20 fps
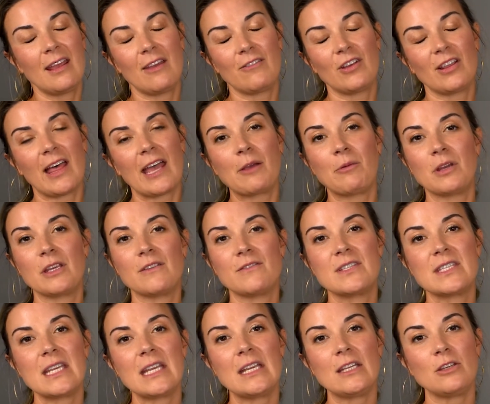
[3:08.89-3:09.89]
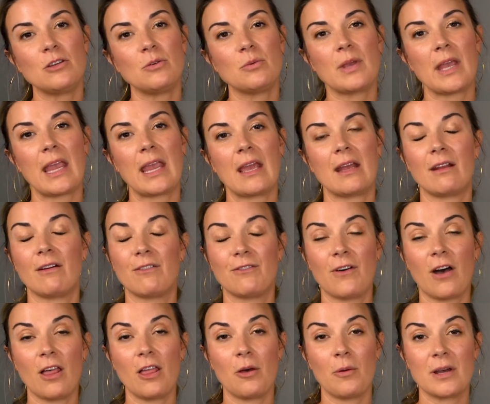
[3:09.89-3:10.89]
If you like what you've seen, you can
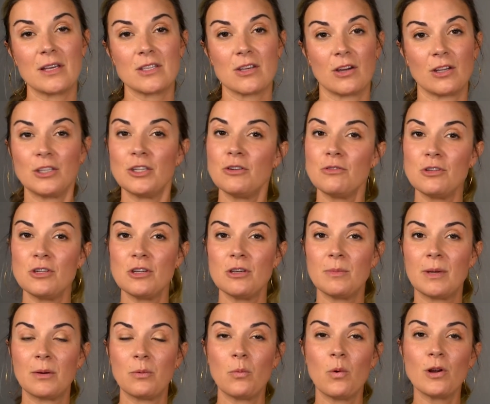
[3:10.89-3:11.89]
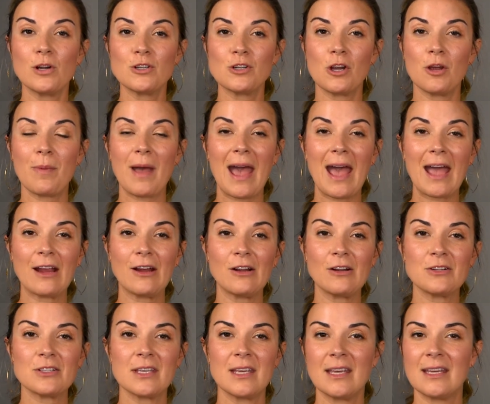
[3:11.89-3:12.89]
follow us on YouTube at Wardrobe
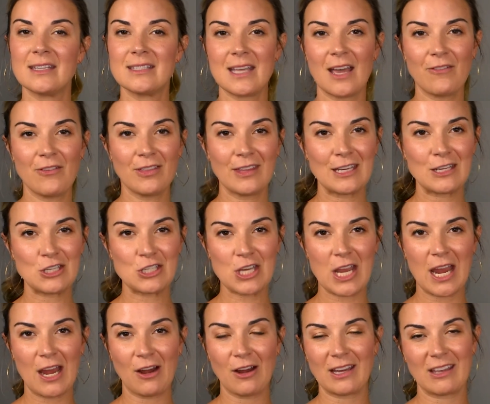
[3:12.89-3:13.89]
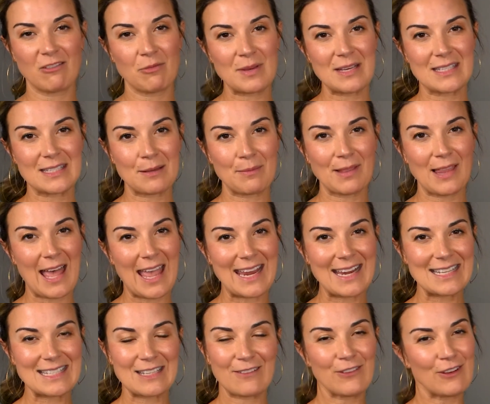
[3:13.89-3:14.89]
Hackers. Definitely share, give me some
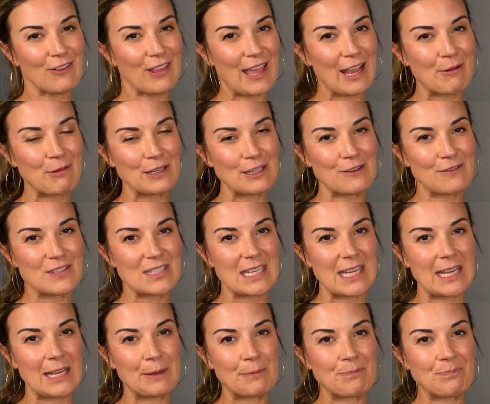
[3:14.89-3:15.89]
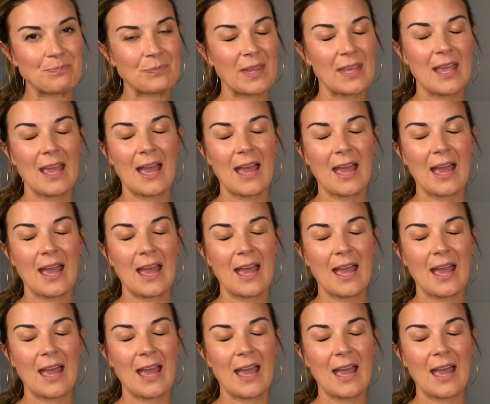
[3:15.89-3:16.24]
likes if you like what you've seen.